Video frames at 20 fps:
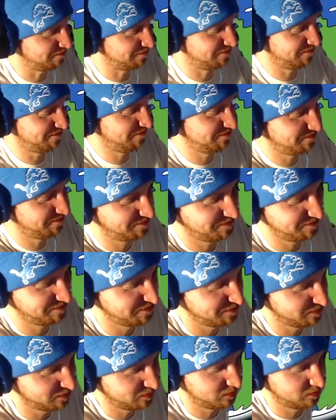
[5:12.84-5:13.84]
I'm going to go
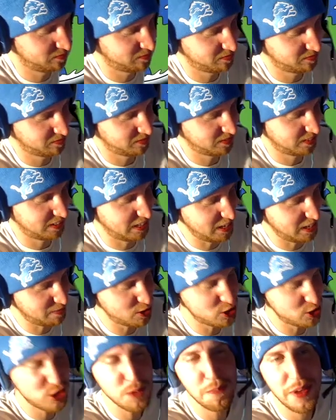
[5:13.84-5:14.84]
with it. Yeah, this
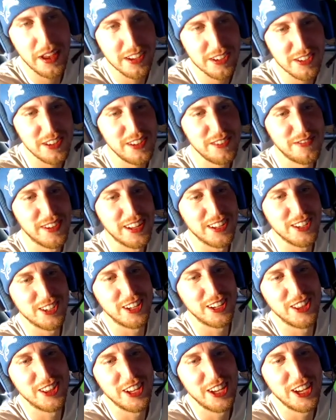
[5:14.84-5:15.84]
is the best defense
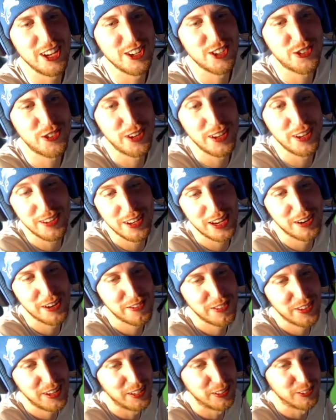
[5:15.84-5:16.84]
in the history of the
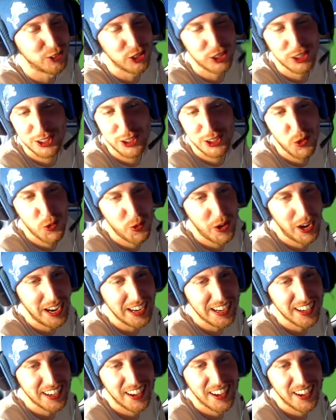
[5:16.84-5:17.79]
NFL. Just you wait.